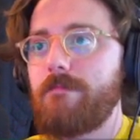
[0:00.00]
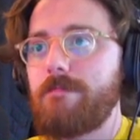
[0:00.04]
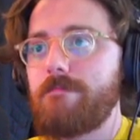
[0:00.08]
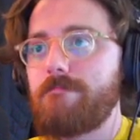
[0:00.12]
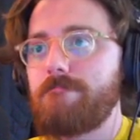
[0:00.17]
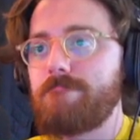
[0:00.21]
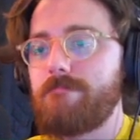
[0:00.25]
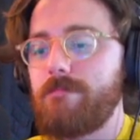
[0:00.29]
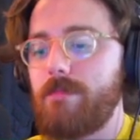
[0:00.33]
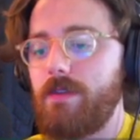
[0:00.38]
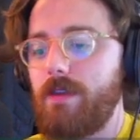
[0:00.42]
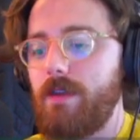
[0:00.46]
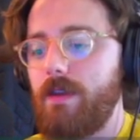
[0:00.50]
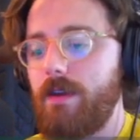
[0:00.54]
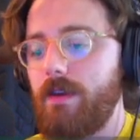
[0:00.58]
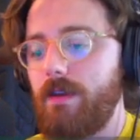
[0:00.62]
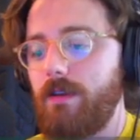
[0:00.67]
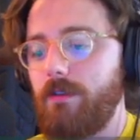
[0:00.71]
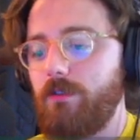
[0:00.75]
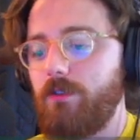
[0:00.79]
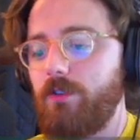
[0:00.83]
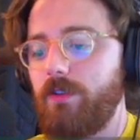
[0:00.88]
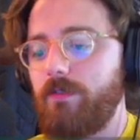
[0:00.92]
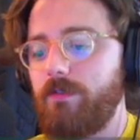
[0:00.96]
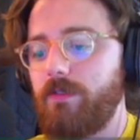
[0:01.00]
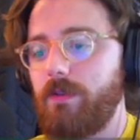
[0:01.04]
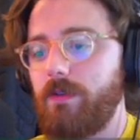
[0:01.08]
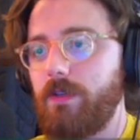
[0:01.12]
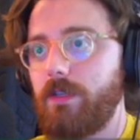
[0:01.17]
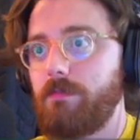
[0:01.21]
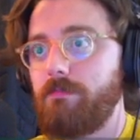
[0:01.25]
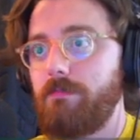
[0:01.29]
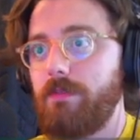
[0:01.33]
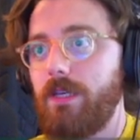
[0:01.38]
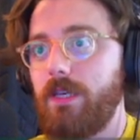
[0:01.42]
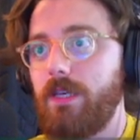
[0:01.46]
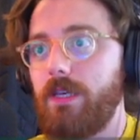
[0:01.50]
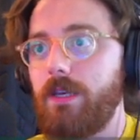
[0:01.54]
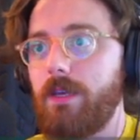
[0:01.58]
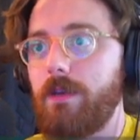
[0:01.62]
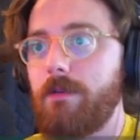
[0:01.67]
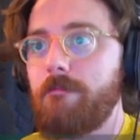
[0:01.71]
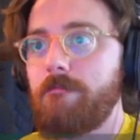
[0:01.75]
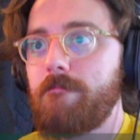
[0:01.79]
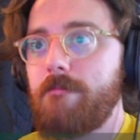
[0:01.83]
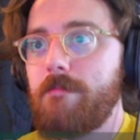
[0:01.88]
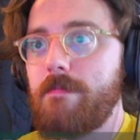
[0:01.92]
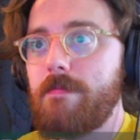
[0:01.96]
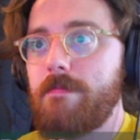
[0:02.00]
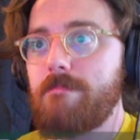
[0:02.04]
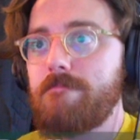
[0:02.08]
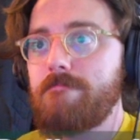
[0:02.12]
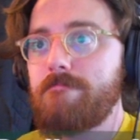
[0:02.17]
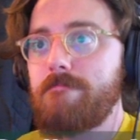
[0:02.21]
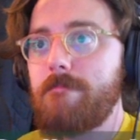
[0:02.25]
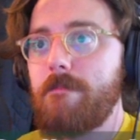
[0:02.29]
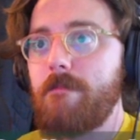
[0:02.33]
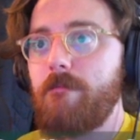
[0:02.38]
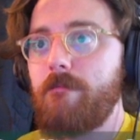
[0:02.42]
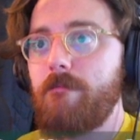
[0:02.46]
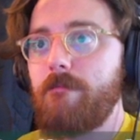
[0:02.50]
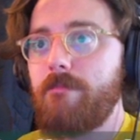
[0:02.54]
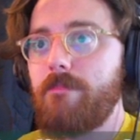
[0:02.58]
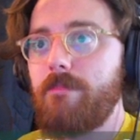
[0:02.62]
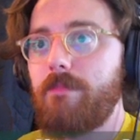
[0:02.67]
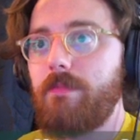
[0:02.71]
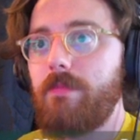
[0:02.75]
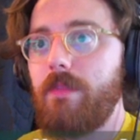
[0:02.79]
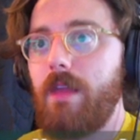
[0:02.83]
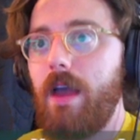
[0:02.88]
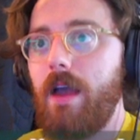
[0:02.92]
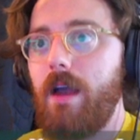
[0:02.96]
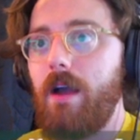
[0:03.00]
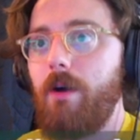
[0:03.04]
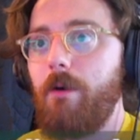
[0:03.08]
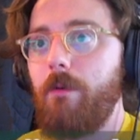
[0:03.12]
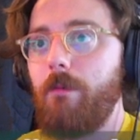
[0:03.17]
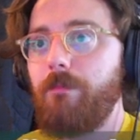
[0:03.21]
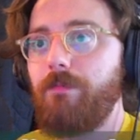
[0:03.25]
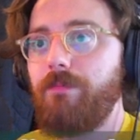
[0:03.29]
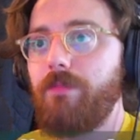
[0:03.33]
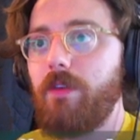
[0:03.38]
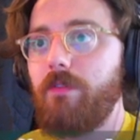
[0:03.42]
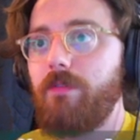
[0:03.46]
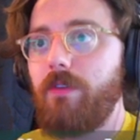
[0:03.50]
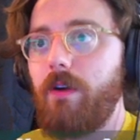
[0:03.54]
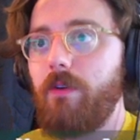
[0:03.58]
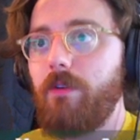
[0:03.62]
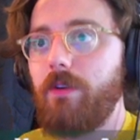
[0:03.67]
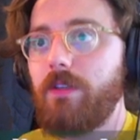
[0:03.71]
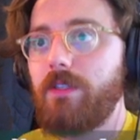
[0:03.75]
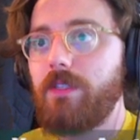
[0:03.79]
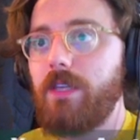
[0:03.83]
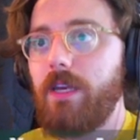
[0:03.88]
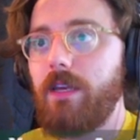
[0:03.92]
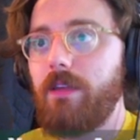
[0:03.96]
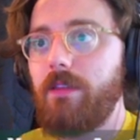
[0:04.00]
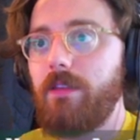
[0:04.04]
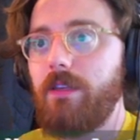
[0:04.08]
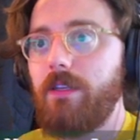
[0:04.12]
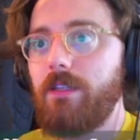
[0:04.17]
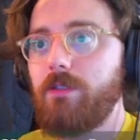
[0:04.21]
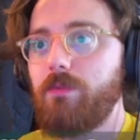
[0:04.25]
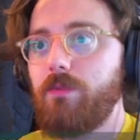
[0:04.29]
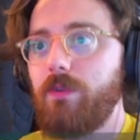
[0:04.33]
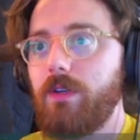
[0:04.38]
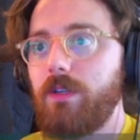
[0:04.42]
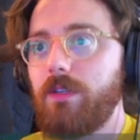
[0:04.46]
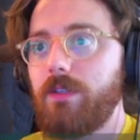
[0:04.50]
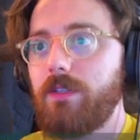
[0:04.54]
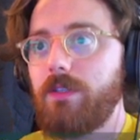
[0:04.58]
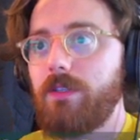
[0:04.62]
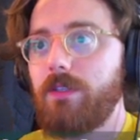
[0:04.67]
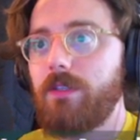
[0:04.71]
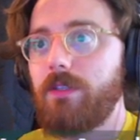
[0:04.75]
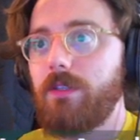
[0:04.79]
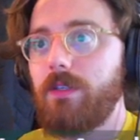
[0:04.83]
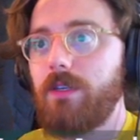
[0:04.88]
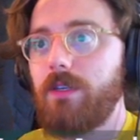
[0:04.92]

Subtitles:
Okay, shift space B. Now, if I were to take these ones